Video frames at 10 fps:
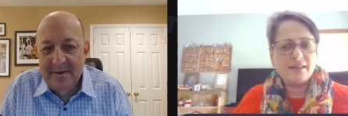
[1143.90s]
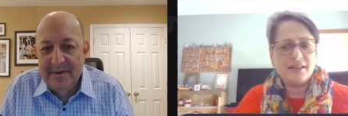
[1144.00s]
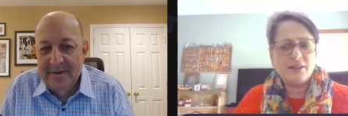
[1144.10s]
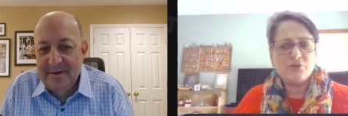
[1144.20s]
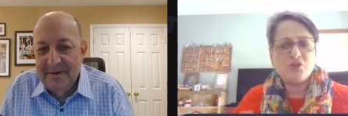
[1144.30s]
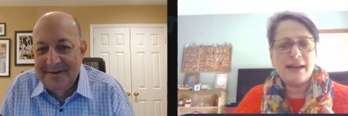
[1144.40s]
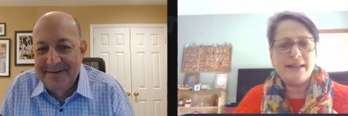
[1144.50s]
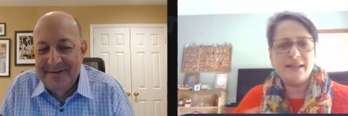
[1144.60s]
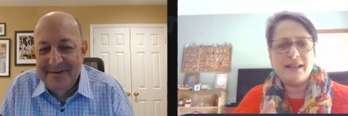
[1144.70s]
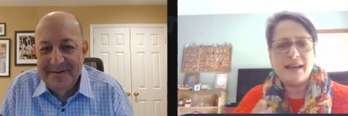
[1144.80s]
Speaker 1: You're
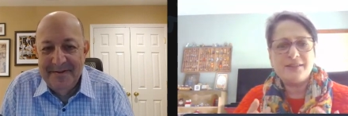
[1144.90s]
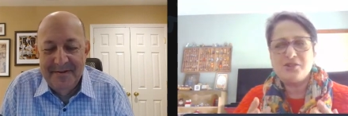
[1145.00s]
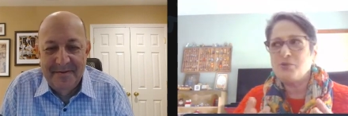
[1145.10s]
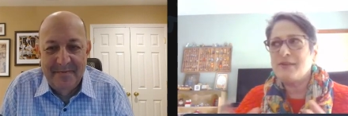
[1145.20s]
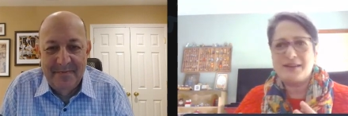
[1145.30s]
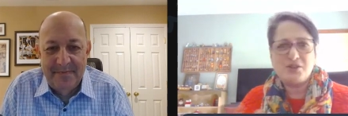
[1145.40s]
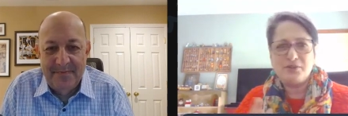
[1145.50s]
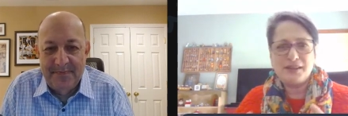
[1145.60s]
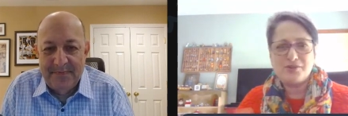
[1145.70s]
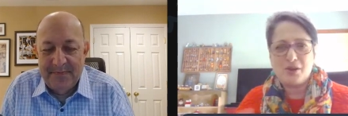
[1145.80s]
trying to, so you got two
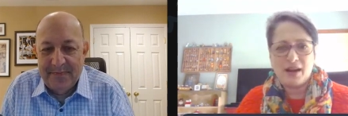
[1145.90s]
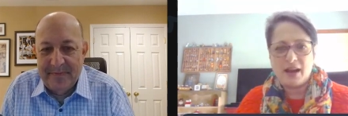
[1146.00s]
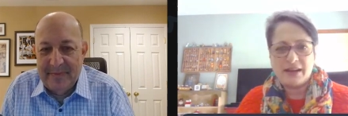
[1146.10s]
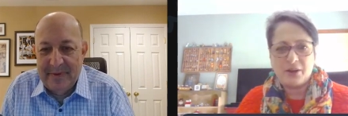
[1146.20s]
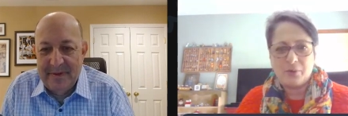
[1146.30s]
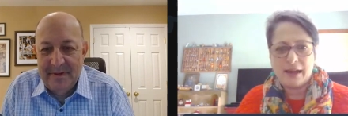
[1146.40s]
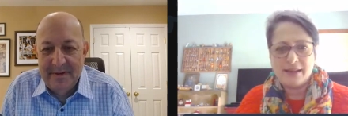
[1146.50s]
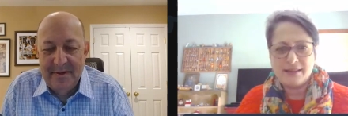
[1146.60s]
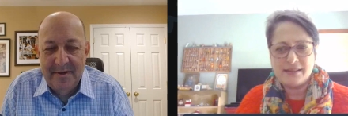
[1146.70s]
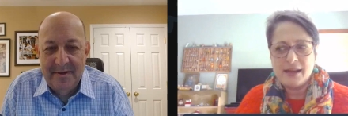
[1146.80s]
things going on here,
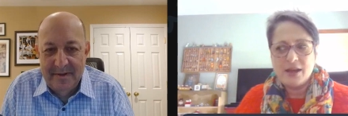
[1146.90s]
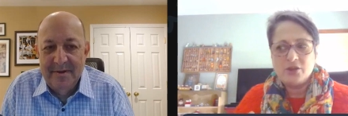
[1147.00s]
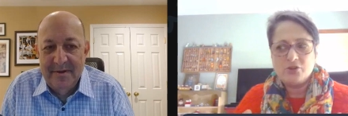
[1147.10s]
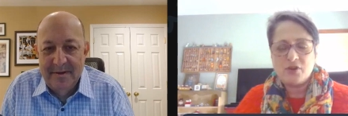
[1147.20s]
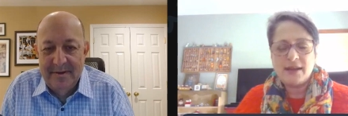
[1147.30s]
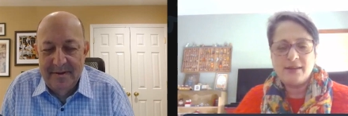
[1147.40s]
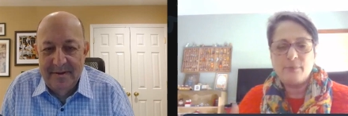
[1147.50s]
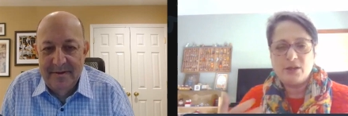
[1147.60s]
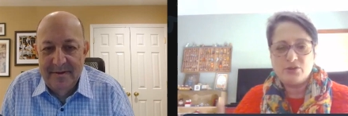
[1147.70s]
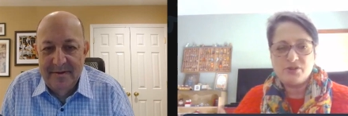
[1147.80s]
right? You're trying to
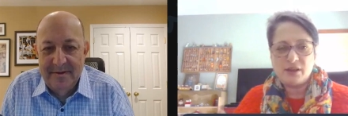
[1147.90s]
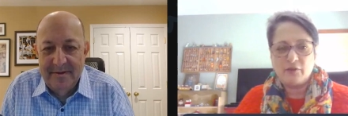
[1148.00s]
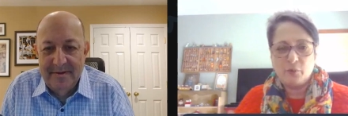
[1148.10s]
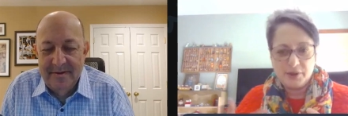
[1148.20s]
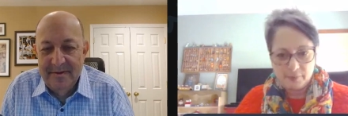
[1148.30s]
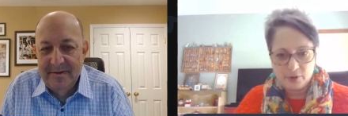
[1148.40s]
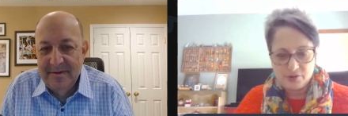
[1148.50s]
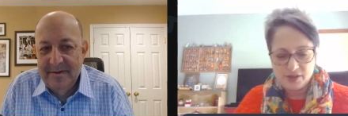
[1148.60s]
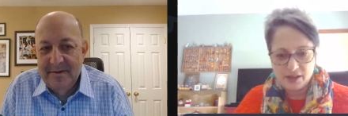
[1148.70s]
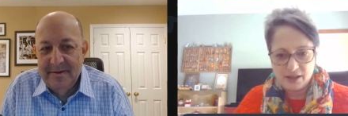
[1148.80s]
be yourself with a
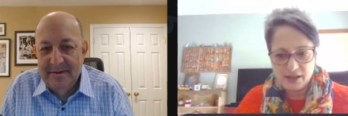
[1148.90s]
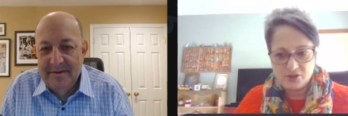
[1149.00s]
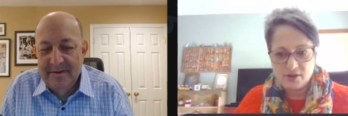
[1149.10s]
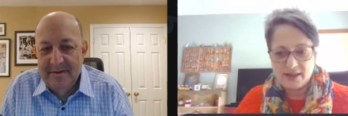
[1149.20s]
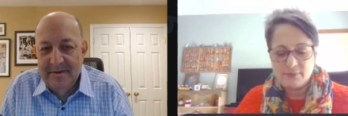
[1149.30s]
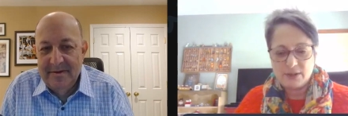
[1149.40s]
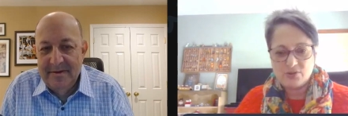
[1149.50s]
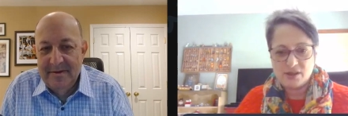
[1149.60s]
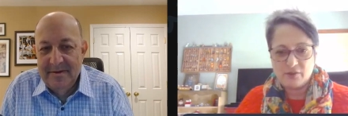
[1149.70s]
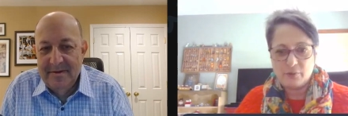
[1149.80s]
person and trying to be
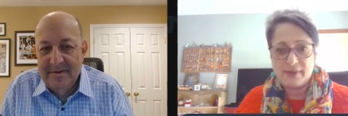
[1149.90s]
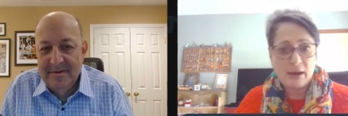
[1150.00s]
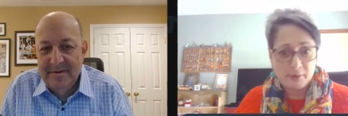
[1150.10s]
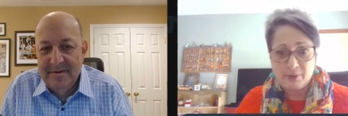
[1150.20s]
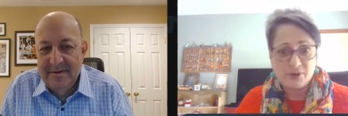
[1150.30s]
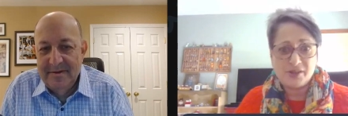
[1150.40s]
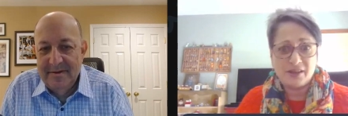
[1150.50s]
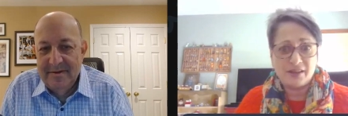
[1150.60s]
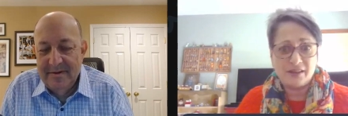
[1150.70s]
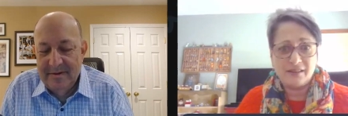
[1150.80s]
yourself without a
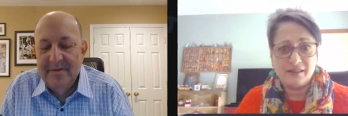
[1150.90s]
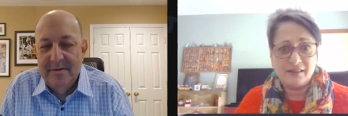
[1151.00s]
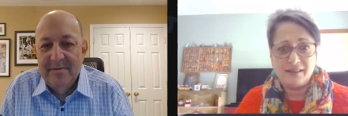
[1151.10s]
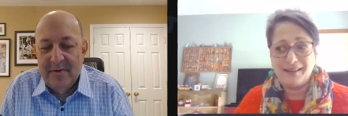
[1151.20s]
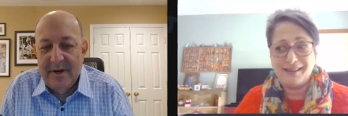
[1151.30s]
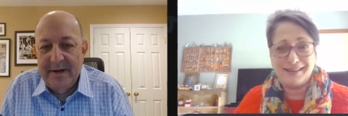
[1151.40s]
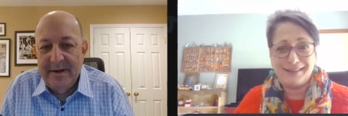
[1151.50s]
person. Right.